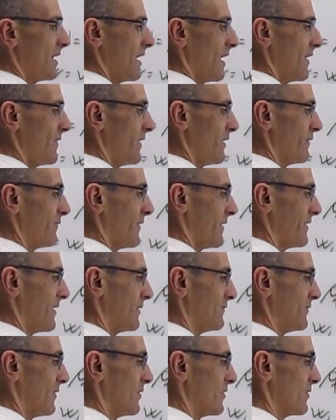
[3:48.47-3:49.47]
and then
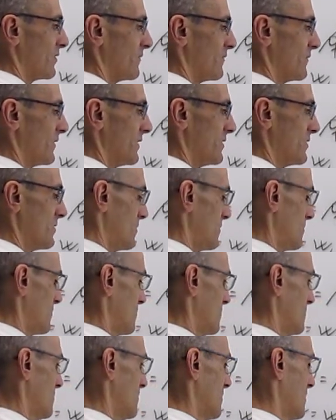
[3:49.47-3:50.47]
final volume,
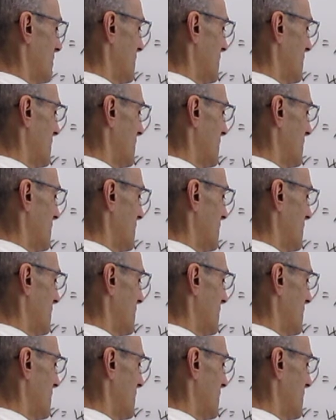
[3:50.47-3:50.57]
V2,